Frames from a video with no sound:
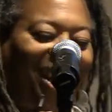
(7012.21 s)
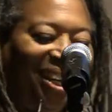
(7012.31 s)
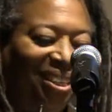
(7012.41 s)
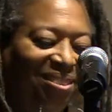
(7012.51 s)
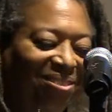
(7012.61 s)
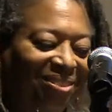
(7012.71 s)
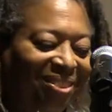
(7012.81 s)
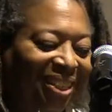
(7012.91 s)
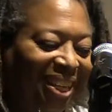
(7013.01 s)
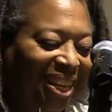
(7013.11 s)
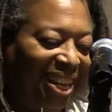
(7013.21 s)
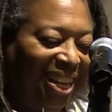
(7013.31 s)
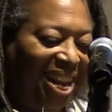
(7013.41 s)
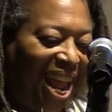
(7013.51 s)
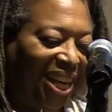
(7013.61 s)
And
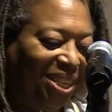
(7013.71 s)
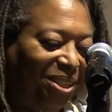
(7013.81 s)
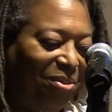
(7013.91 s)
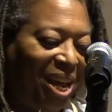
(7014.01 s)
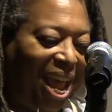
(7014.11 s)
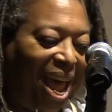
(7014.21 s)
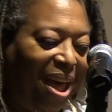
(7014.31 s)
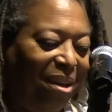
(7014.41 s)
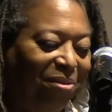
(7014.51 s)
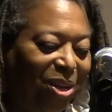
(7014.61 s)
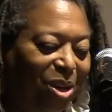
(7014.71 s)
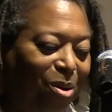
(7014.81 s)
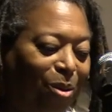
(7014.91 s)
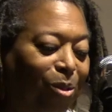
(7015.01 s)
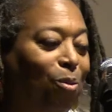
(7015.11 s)
next we have
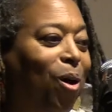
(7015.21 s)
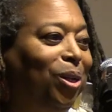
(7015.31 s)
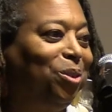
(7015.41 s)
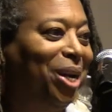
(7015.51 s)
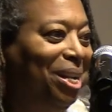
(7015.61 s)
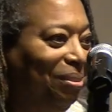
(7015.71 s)
Nicole Waldron.